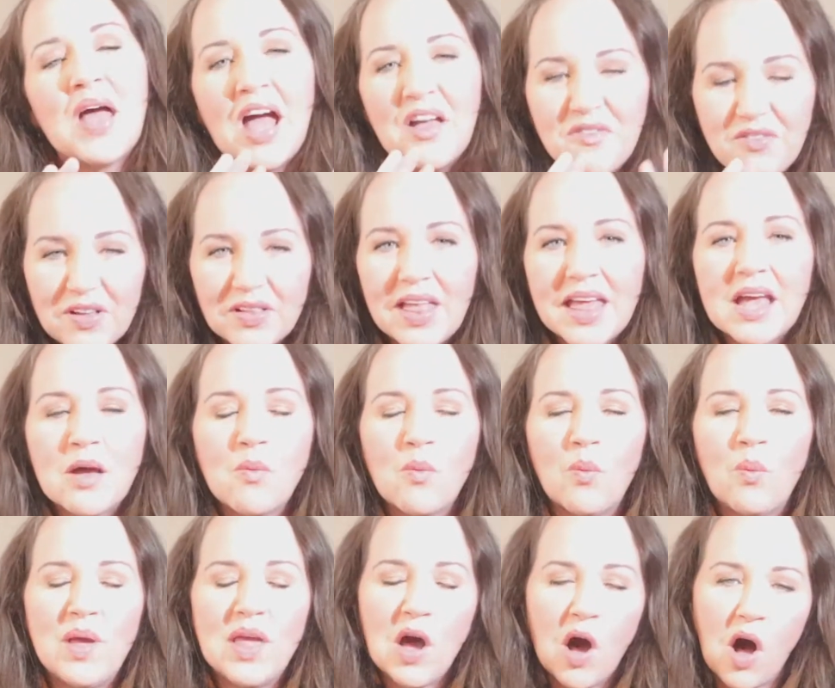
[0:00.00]
I feel
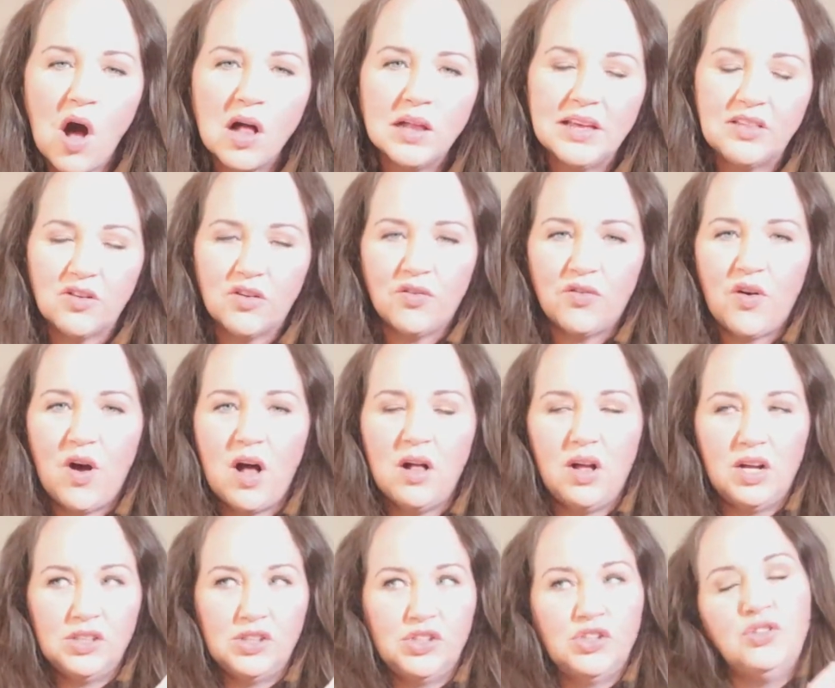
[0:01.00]
like we all either
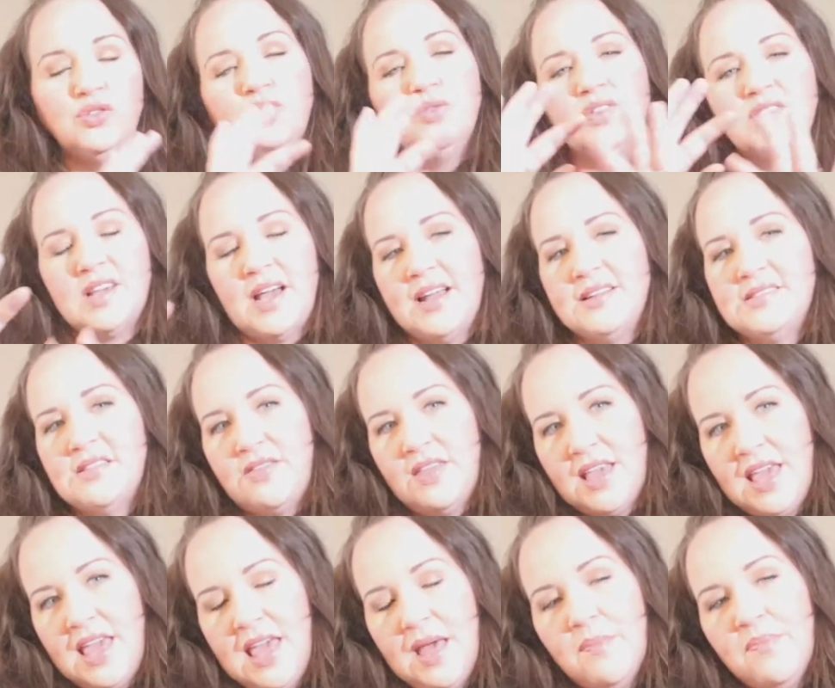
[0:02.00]
fall on two sides of
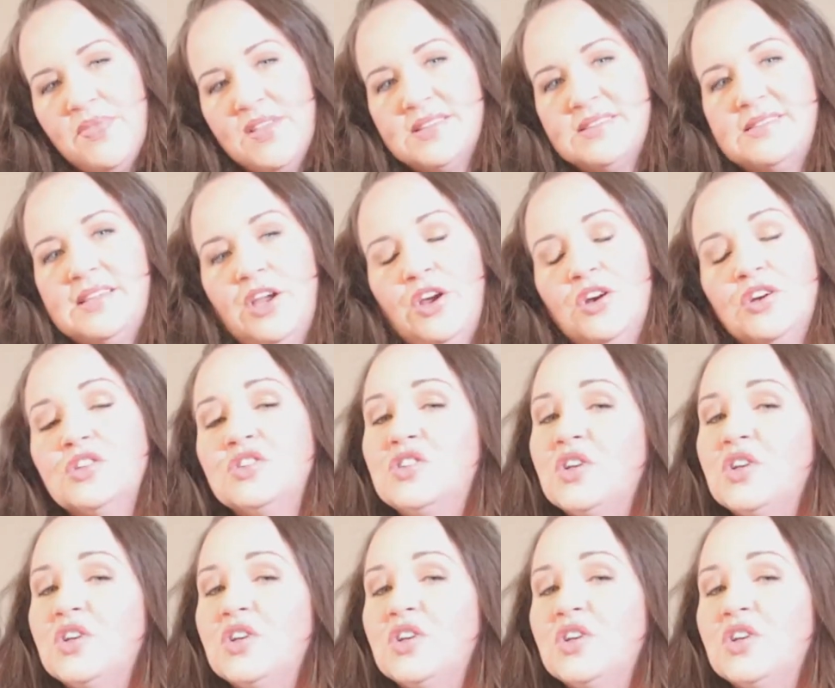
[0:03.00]
the camp this year.